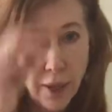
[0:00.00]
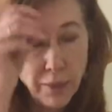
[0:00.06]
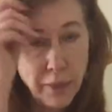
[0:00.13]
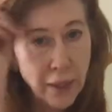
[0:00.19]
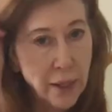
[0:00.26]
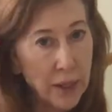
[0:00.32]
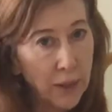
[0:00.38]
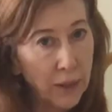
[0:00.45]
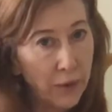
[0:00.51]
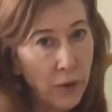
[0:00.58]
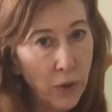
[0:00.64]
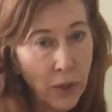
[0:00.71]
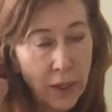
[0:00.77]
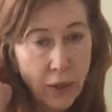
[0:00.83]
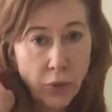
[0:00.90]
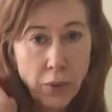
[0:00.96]
Because if you
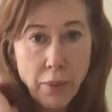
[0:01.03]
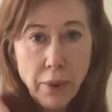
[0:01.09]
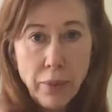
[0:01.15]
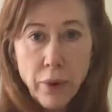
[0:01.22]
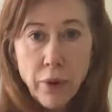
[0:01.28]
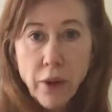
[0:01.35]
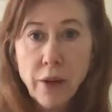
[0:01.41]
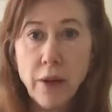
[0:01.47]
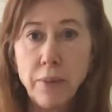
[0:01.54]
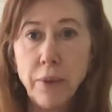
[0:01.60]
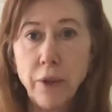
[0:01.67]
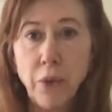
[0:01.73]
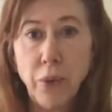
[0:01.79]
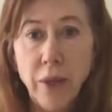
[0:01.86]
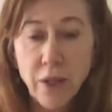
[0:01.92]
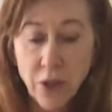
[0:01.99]
guys remember a couple
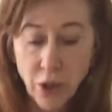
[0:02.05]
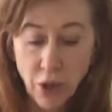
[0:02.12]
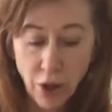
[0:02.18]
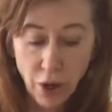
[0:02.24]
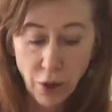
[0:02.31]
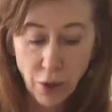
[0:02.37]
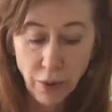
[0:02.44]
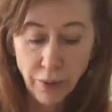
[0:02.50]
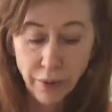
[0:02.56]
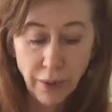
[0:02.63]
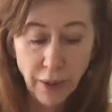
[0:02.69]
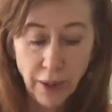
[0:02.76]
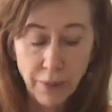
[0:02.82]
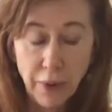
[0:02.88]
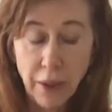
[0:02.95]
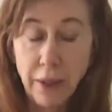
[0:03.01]
of weeks ago,
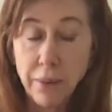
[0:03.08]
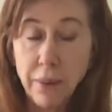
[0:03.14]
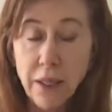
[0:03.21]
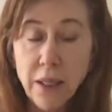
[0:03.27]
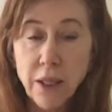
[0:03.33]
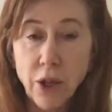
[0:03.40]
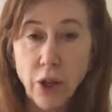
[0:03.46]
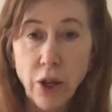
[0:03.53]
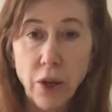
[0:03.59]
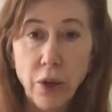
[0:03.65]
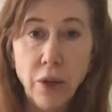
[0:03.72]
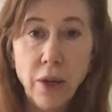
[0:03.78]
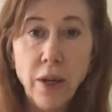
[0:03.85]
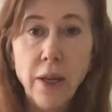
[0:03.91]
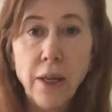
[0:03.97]
months ago,